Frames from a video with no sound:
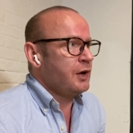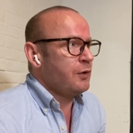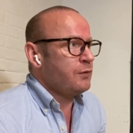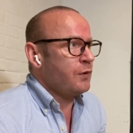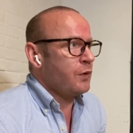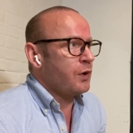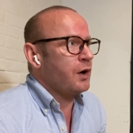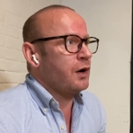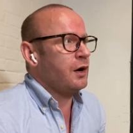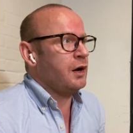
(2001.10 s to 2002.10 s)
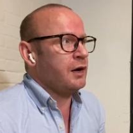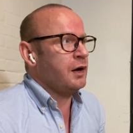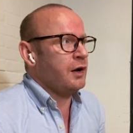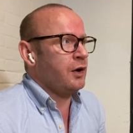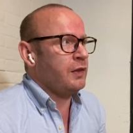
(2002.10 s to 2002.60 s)
for an
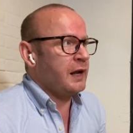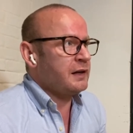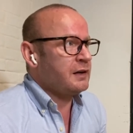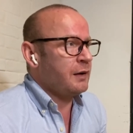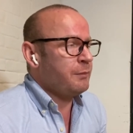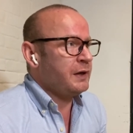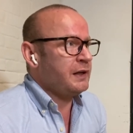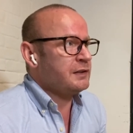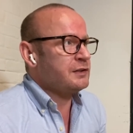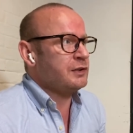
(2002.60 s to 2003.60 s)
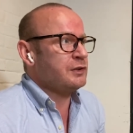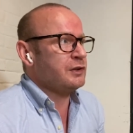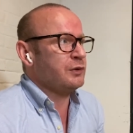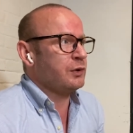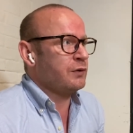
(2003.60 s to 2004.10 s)
online company to
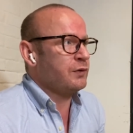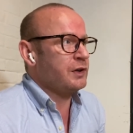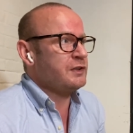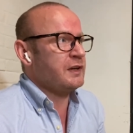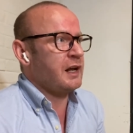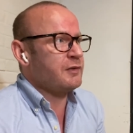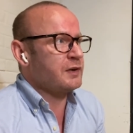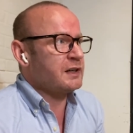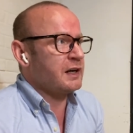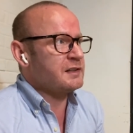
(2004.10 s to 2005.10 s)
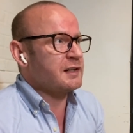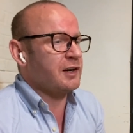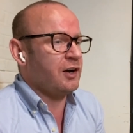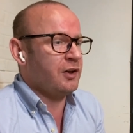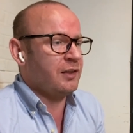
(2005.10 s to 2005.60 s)
do conversion advertising
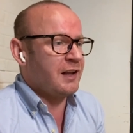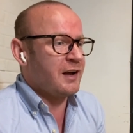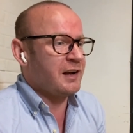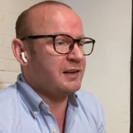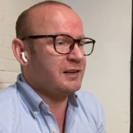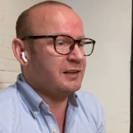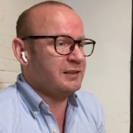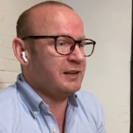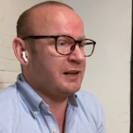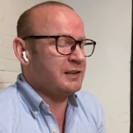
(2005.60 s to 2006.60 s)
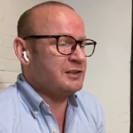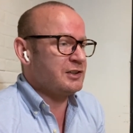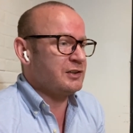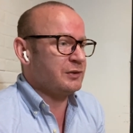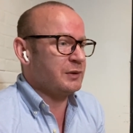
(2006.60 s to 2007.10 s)
online than to
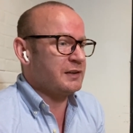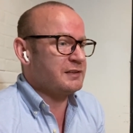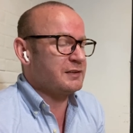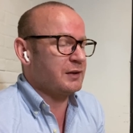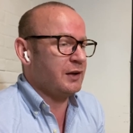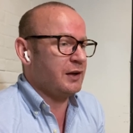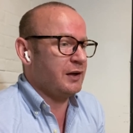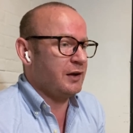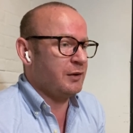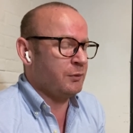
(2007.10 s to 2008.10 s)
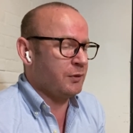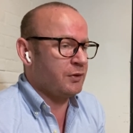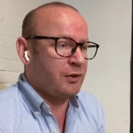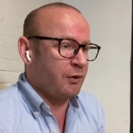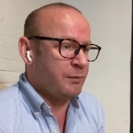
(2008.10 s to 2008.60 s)
do it
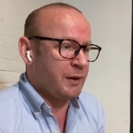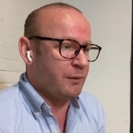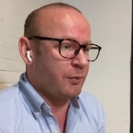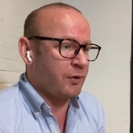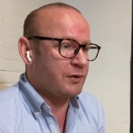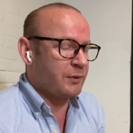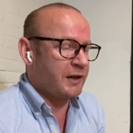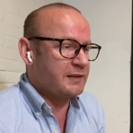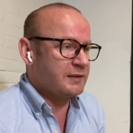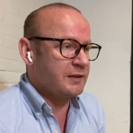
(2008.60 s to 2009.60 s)
through a billboard, right?